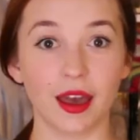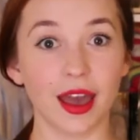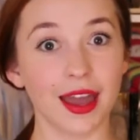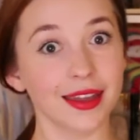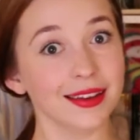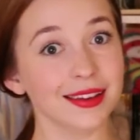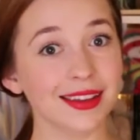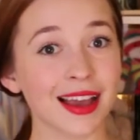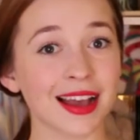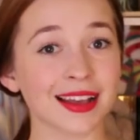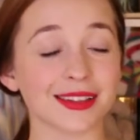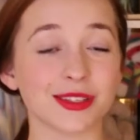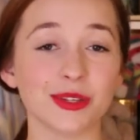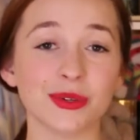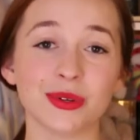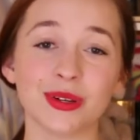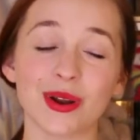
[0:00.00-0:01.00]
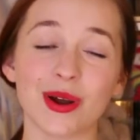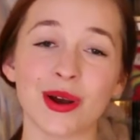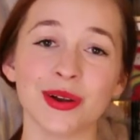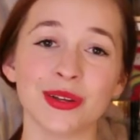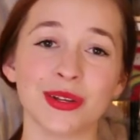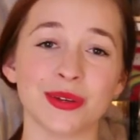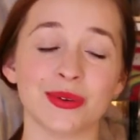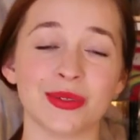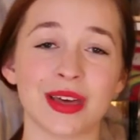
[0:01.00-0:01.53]
And yes, you could
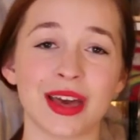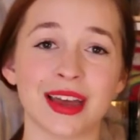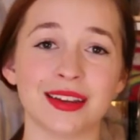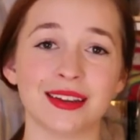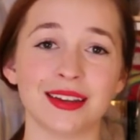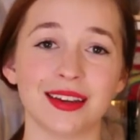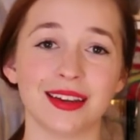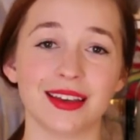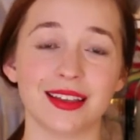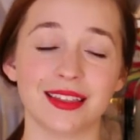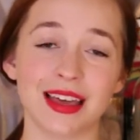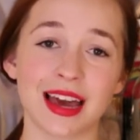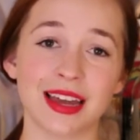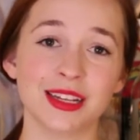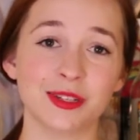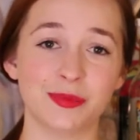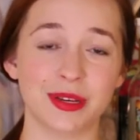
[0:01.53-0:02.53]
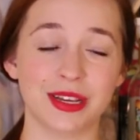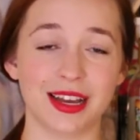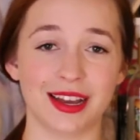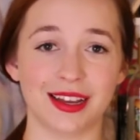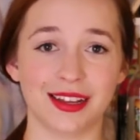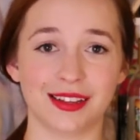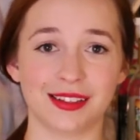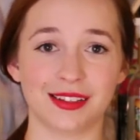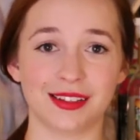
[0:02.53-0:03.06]
argue that that is
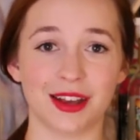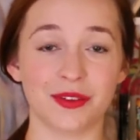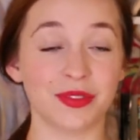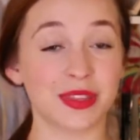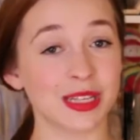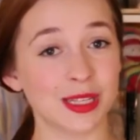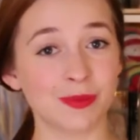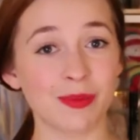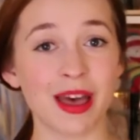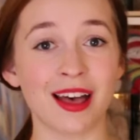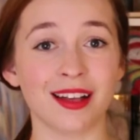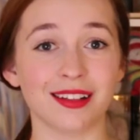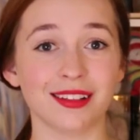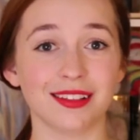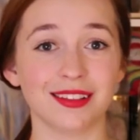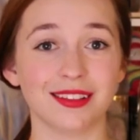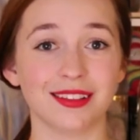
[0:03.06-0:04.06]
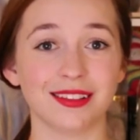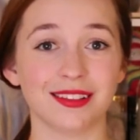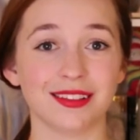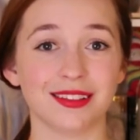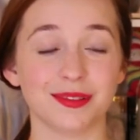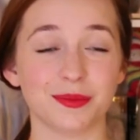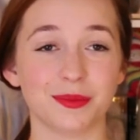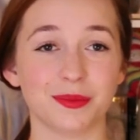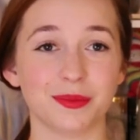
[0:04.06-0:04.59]
because of the spell.
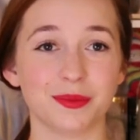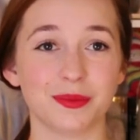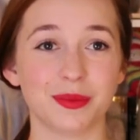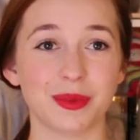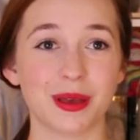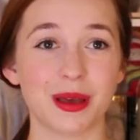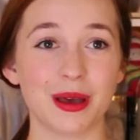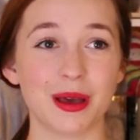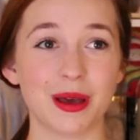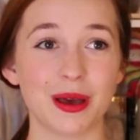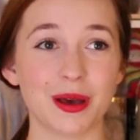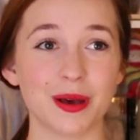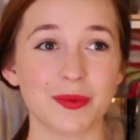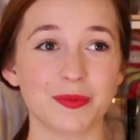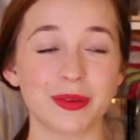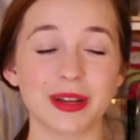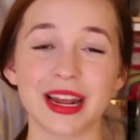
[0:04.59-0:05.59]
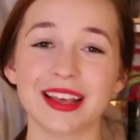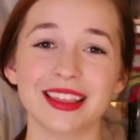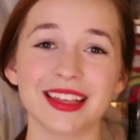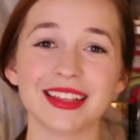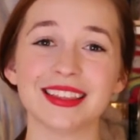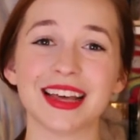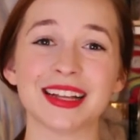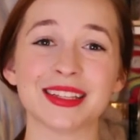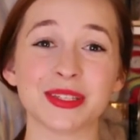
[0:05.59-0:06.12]
But I
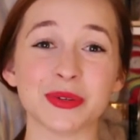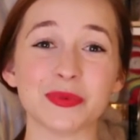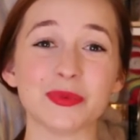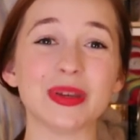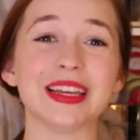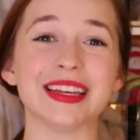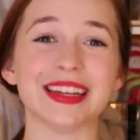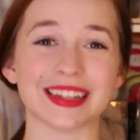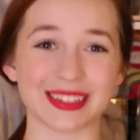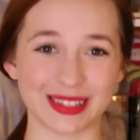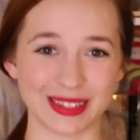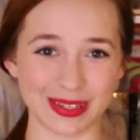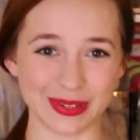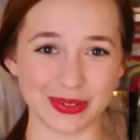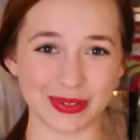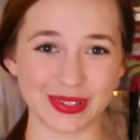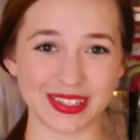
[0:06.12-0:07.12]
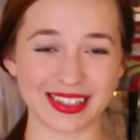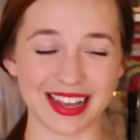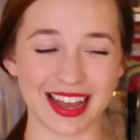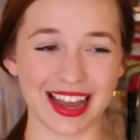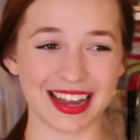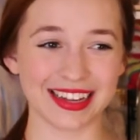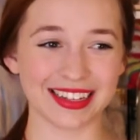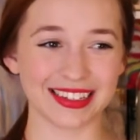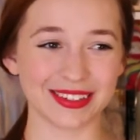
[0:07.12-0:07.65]
think that's a weak excuse,
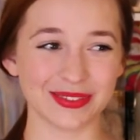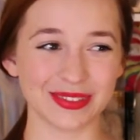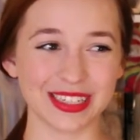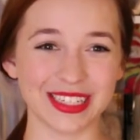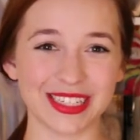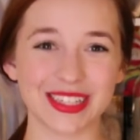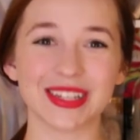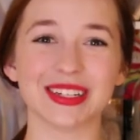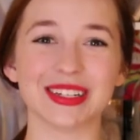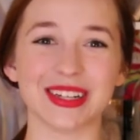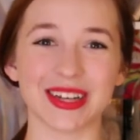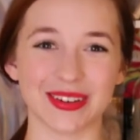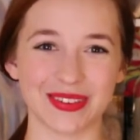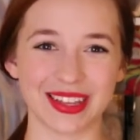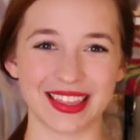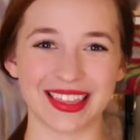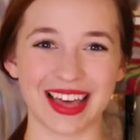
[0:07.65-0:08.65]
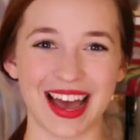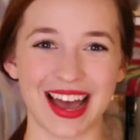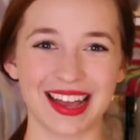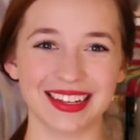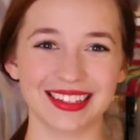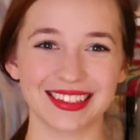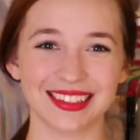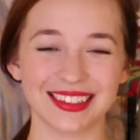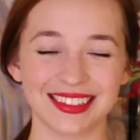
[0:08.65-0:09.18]
and we shouldn't go with
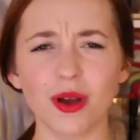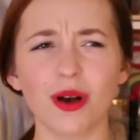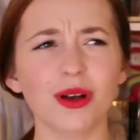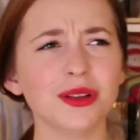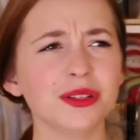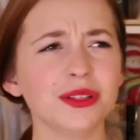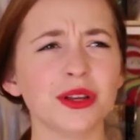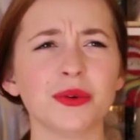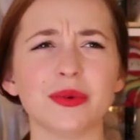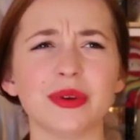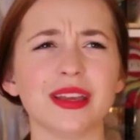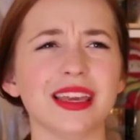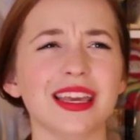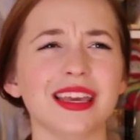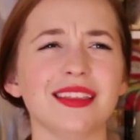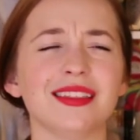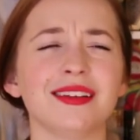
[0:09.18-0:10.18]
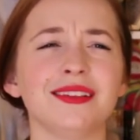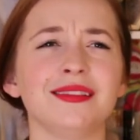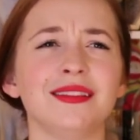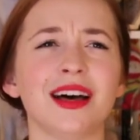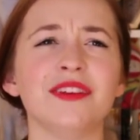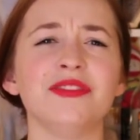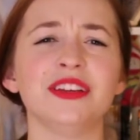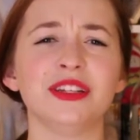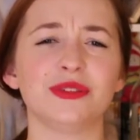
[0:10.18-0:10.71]
that. Also, the
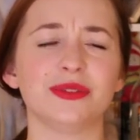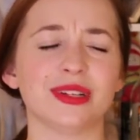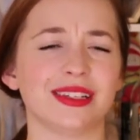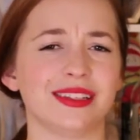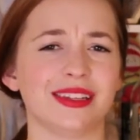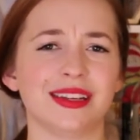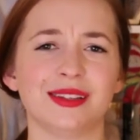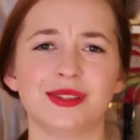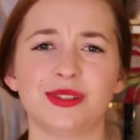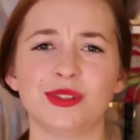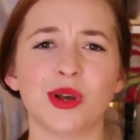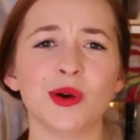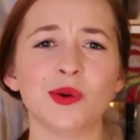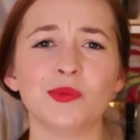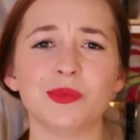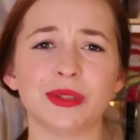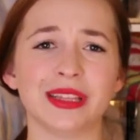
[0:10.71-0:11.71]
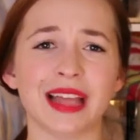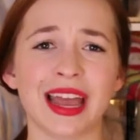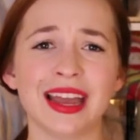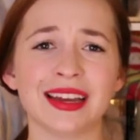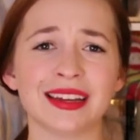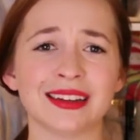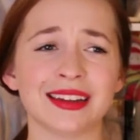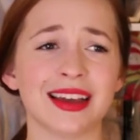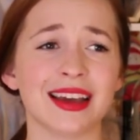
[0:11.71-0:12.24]
love interest is so
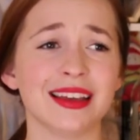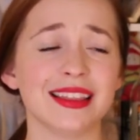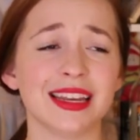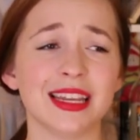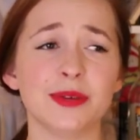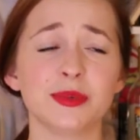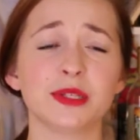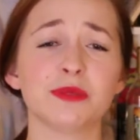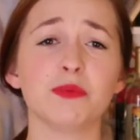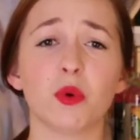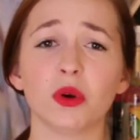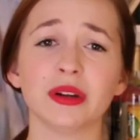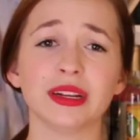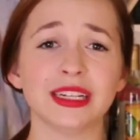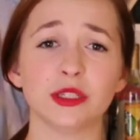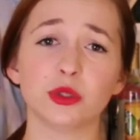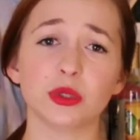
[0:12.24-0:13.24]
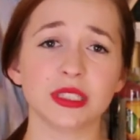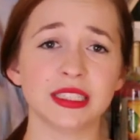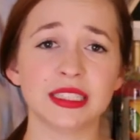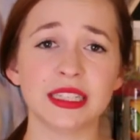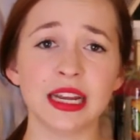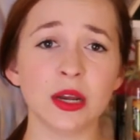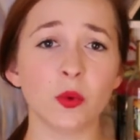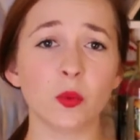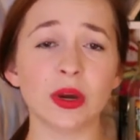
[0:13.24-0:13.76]
bland that he was more
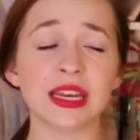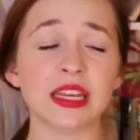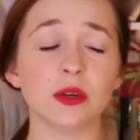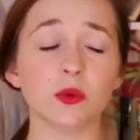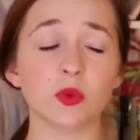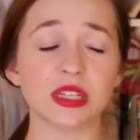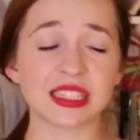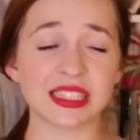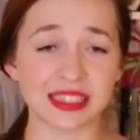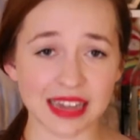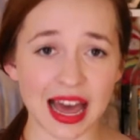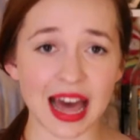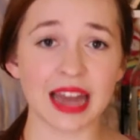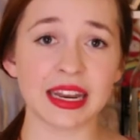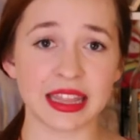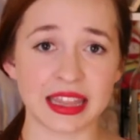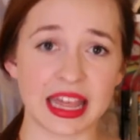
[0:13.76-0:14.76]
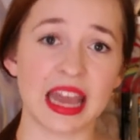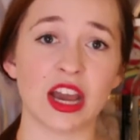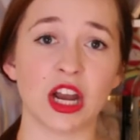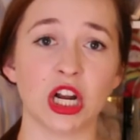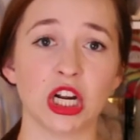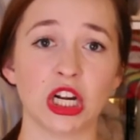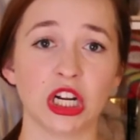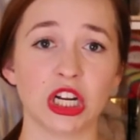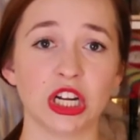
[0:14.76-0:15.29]
interesting when he was not
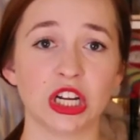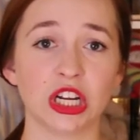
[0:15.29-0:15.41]
there.